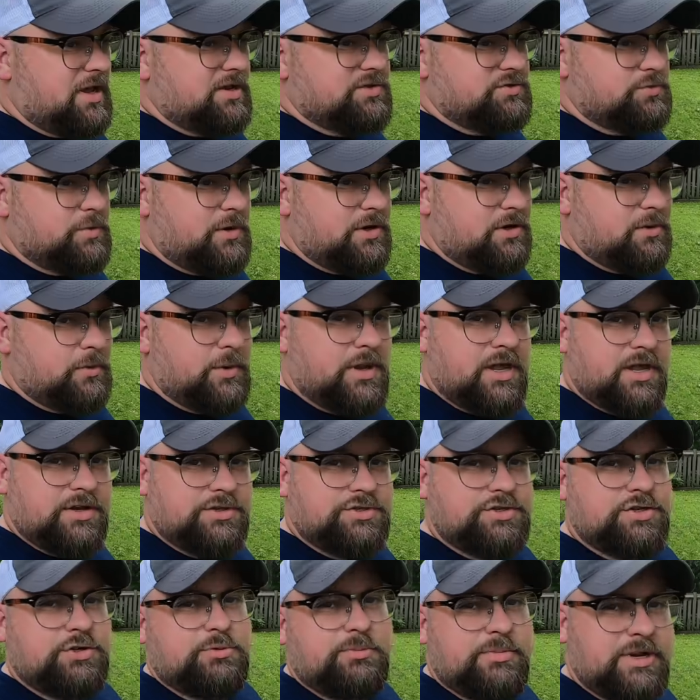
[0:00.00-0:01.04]
last winter, we
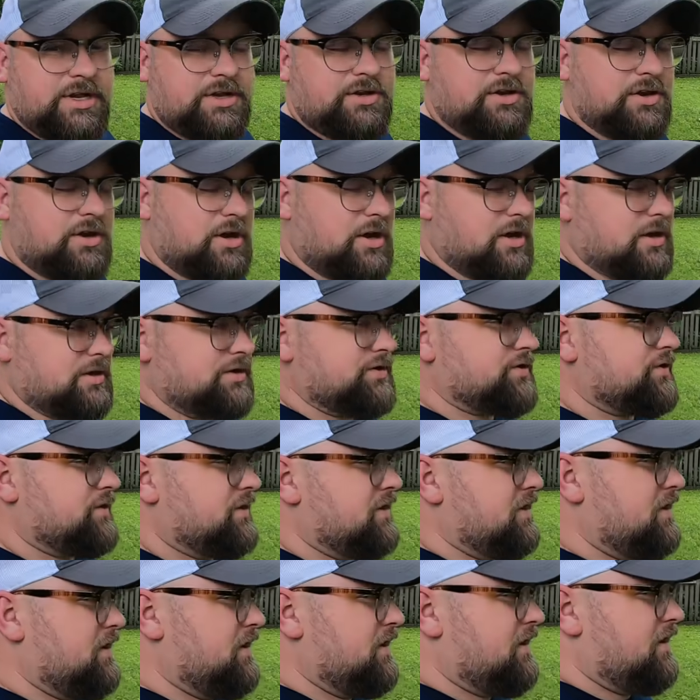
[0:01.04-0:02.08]
had two big dogs,
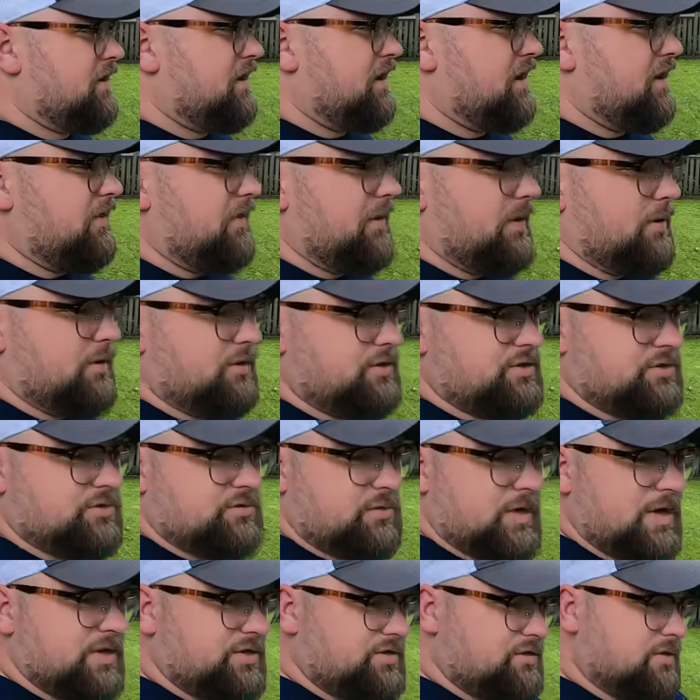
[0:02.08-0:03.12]
and they would
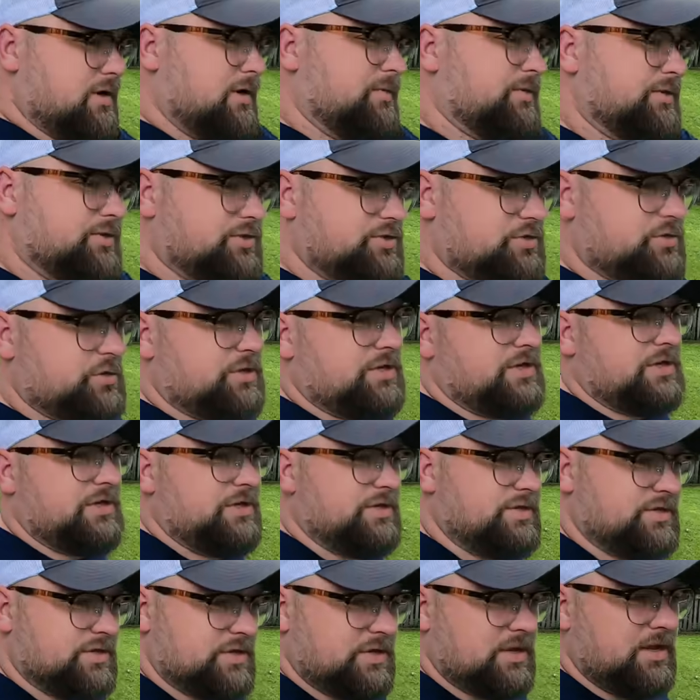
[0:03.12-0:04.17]
just race around these
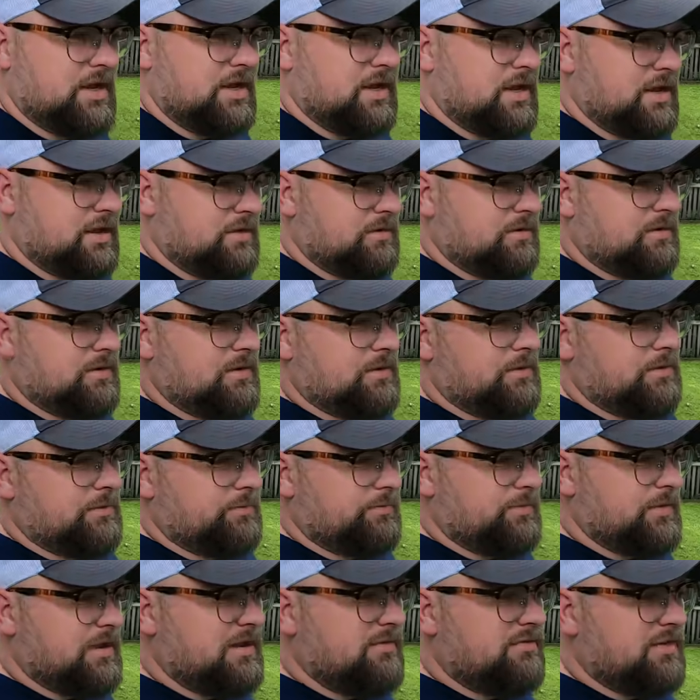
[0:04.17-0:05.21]
trees, and
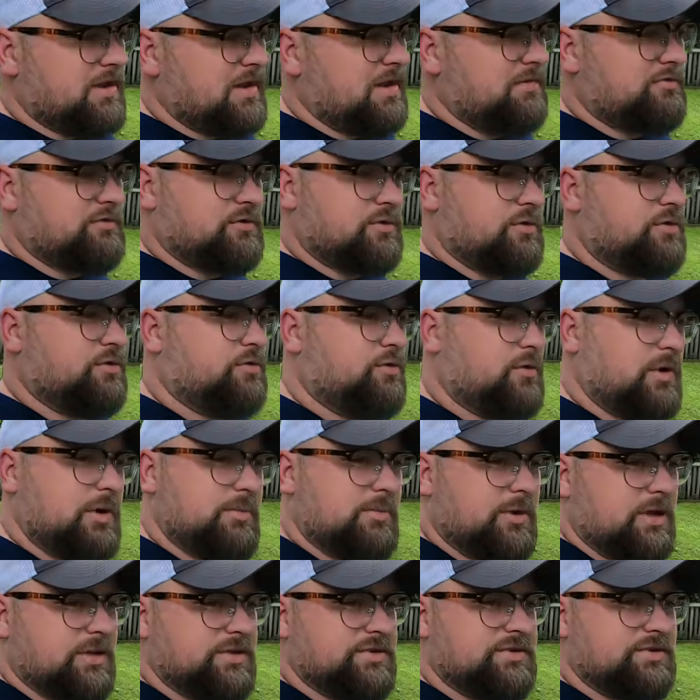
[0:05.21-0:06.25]
even after 3
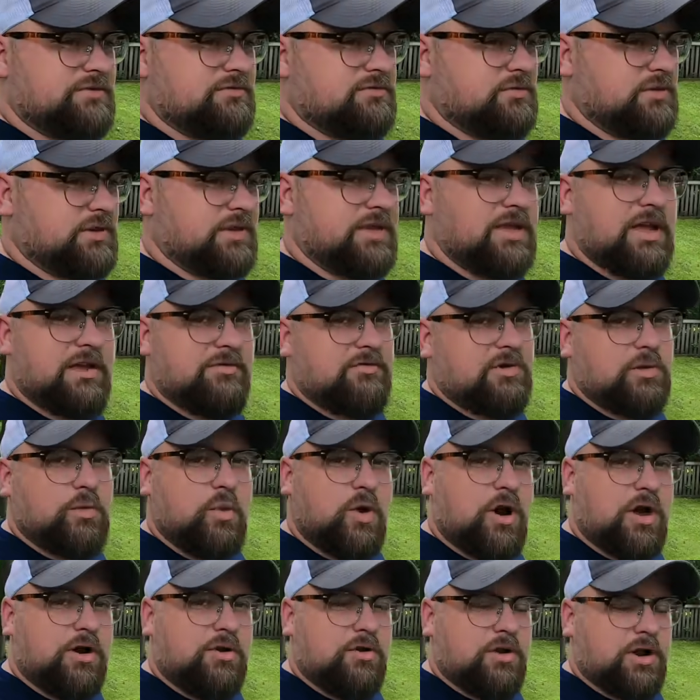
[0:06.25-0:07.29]
months of really heavy
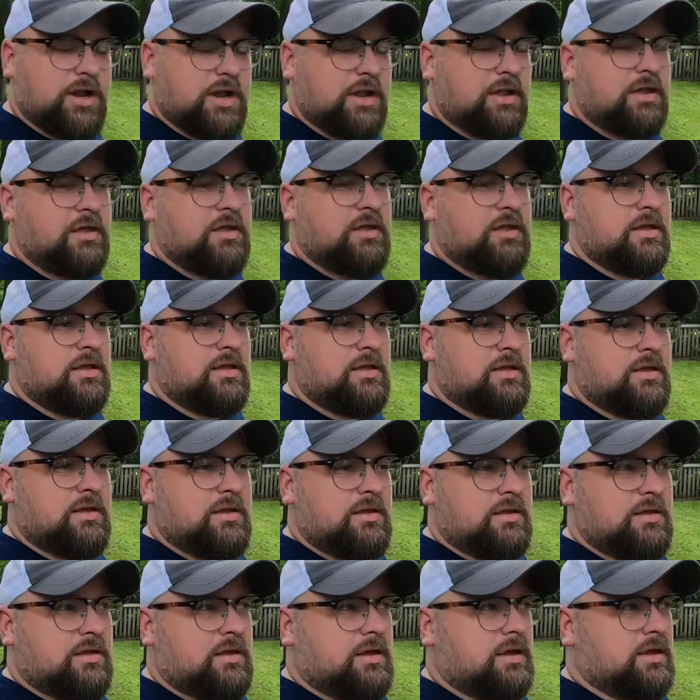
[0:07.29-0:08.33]
watering,
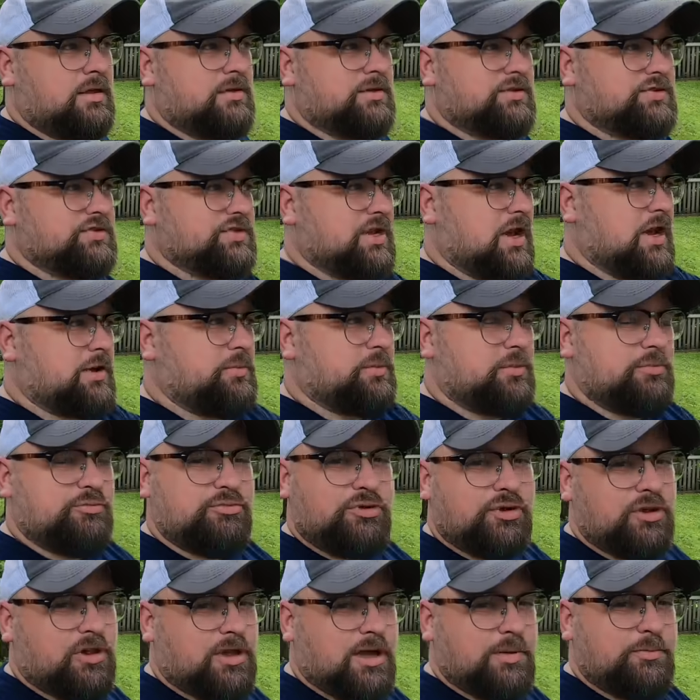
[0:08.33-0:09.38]
the sod would
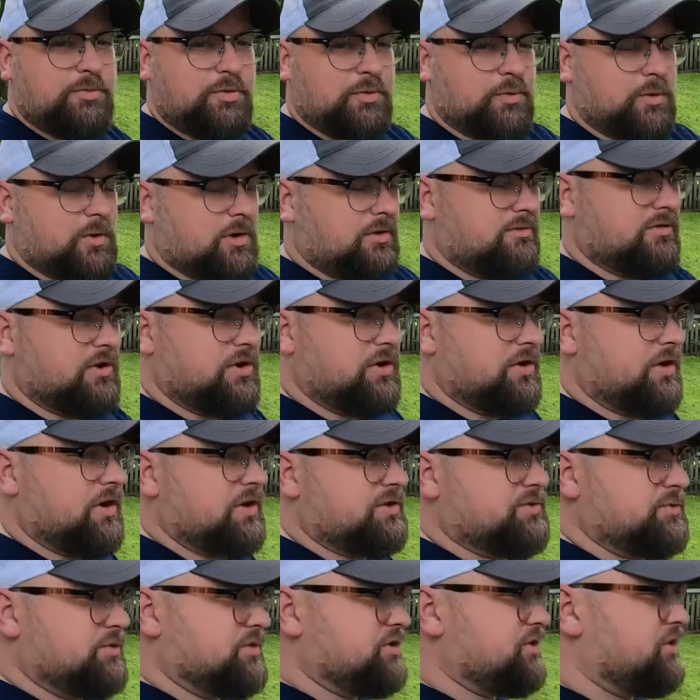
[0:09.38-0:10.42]
pull up when one of our
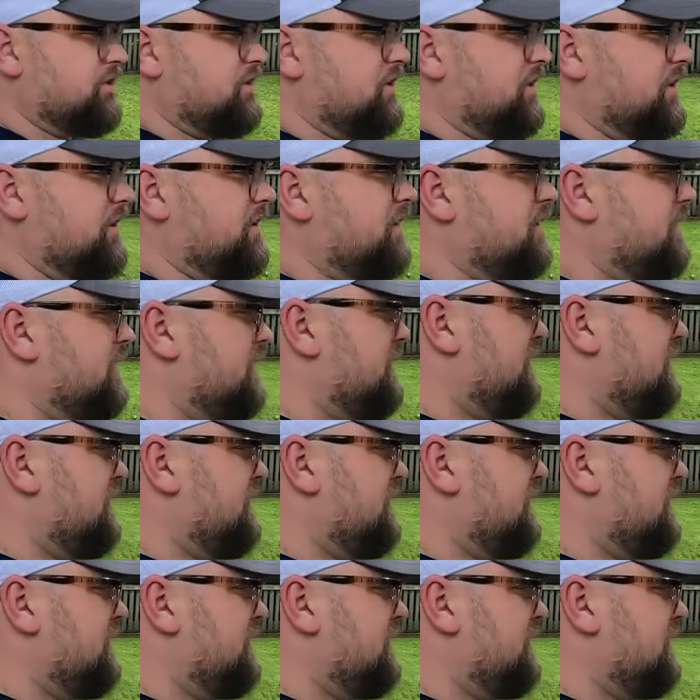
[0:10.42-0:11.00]
dogs would turn,